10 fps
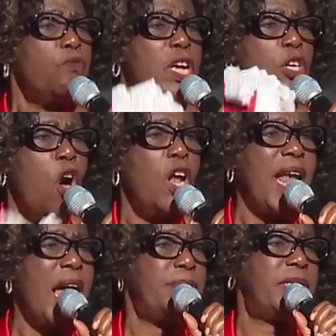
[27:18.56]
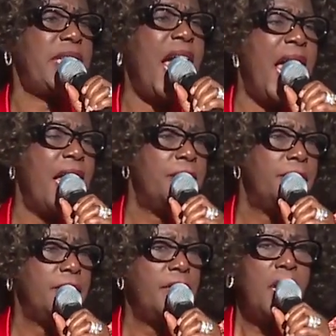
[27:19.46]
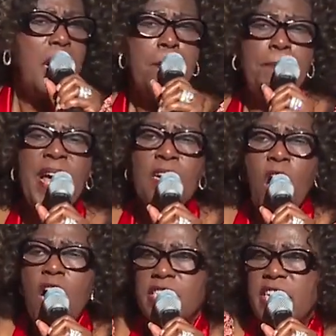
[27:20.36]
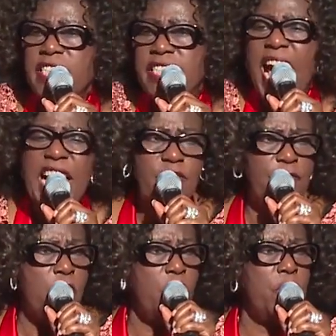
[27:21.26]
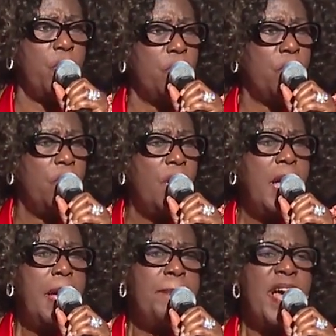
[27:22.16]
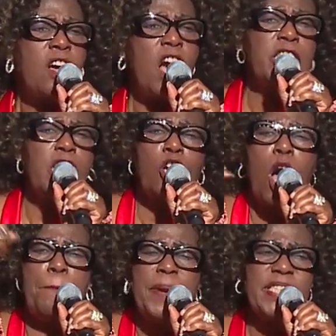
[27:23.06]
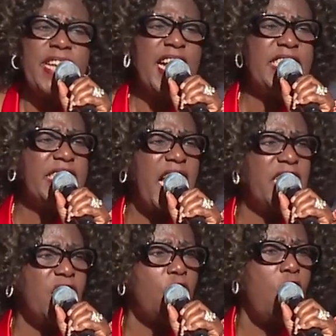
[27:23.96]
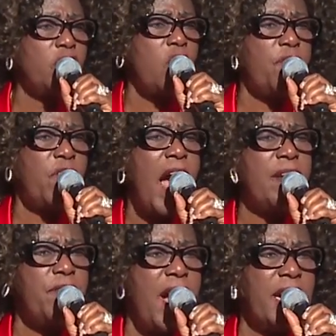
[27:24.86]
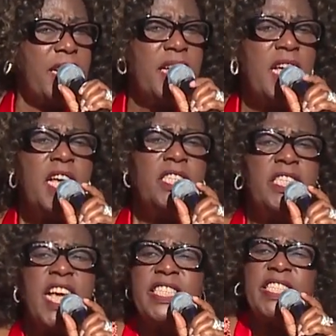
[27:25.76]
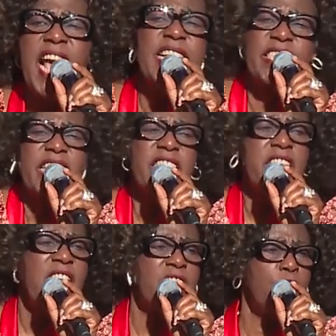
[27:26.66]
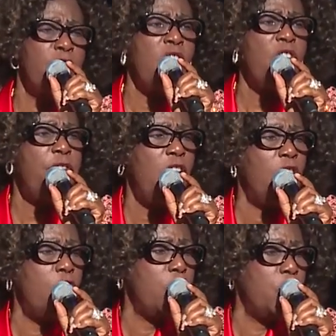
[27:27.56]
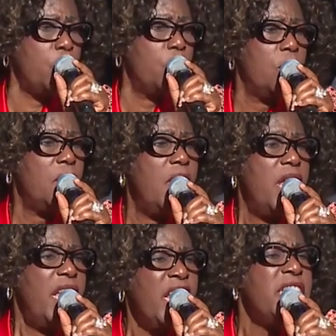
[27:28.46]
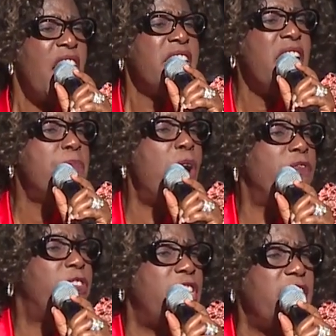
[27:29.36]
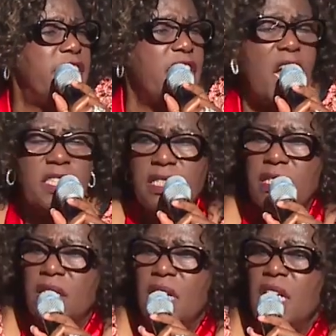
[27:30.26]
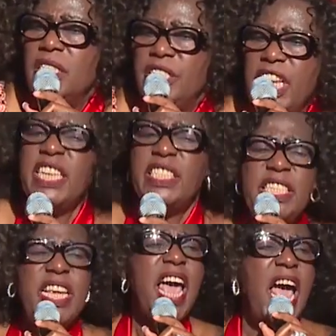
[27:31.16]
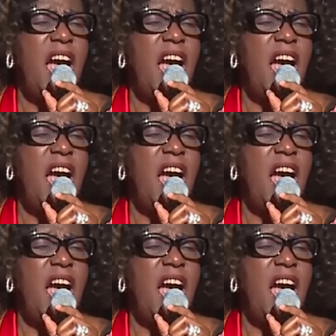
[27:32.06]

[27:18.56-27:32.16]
will collapse time because he died for you. Because he completed it at the cross of Calvary. This year, sickness will not follow you. In the name of Jesus. This year.